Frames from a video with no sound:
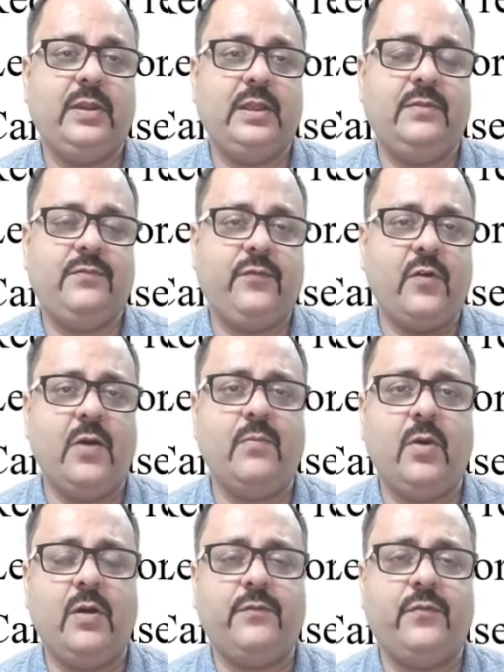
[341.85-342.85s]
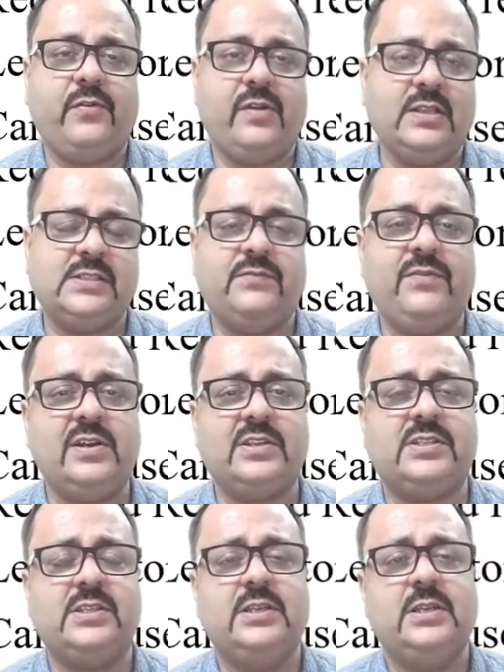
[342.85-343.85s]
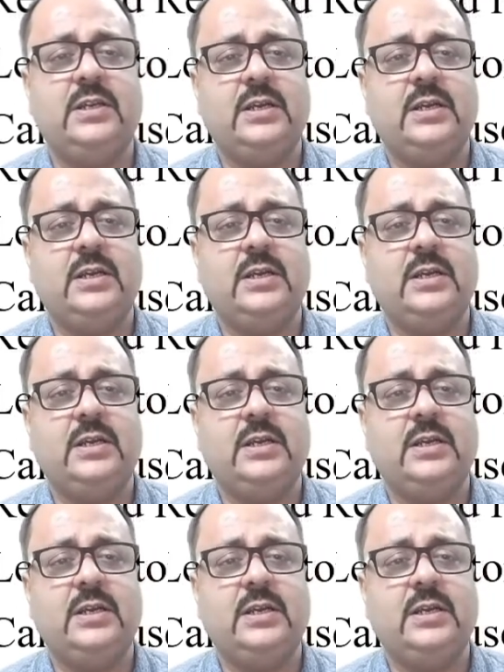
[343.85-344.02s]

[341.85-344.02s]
in form of transverse